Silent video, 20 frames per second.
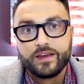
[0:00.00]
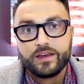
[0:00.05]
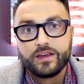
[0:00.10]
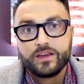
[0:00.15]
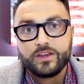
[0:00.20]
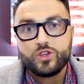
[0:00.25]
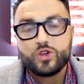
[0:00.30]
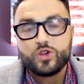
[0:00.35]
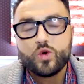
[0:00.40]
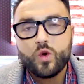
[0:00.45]

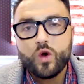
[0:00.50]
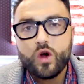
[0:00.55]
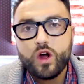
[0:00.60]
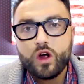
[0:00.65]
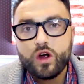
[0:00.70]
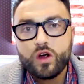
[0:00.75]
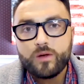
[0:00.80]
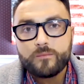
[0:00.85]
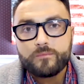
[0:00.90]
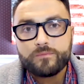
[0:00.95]
You
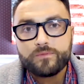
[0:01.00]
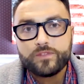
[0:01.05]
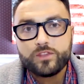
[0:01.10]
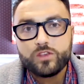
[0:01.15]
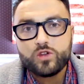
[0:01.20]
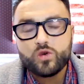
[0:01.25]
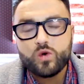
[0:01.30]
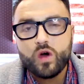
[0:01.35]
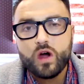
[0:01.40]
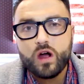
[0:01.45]

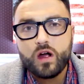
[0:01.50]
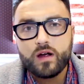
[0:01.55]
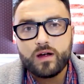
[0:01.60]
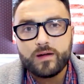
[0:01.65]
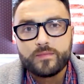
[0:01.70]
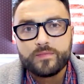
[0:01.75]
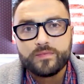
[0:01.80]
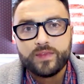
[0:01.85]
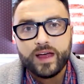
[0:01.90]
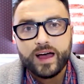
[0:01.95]

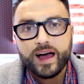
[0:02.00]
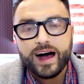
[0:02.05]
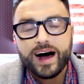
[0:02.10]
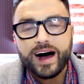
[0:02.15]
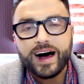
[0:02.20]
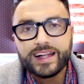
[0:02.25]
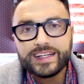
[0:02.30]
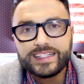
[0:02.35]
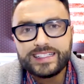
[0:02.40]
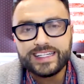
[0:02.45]
are
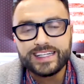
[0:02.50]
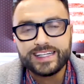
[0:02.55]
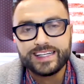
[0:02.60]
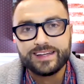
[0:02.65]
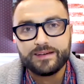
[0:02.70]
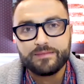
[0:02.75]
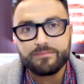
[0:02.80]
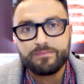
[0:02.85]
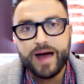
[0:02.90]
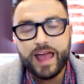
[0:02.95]

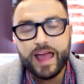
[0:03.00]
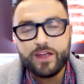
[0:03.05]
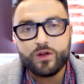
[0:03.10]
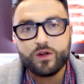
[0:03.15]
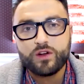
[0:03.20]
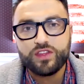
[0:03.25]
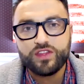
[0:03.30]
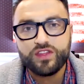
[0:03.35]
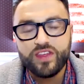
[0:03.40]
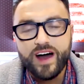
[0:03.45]
hunted by
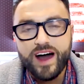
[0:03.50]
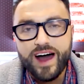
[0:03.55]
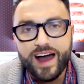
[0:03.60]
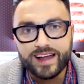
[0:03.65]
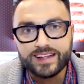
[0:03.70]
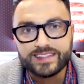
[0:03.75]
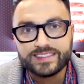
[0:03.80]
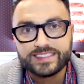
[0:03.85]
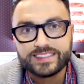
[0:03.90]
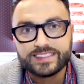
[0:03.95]
your
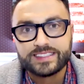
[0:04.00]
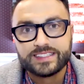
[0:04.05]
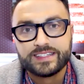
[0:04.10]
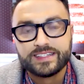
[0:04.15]
thoughts.